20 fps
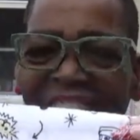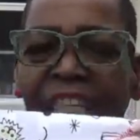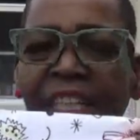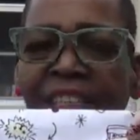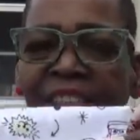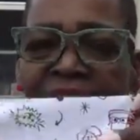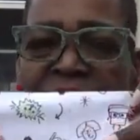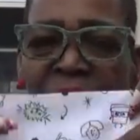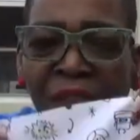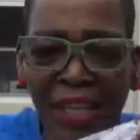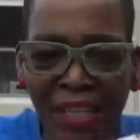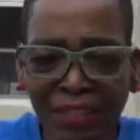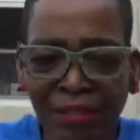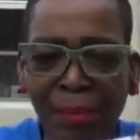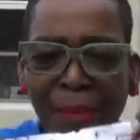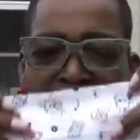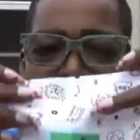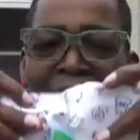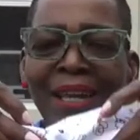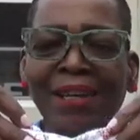So, that's
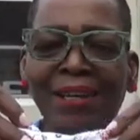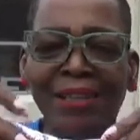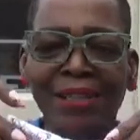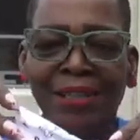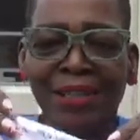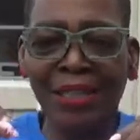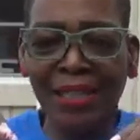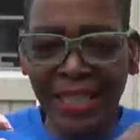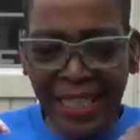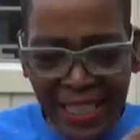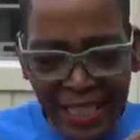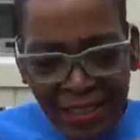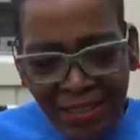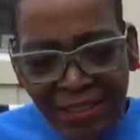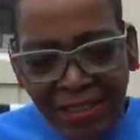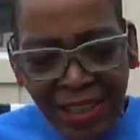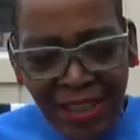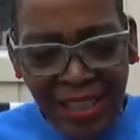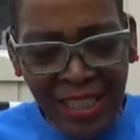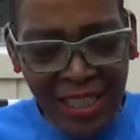my uh, lens
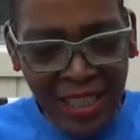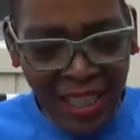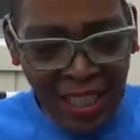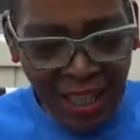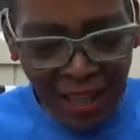cleaning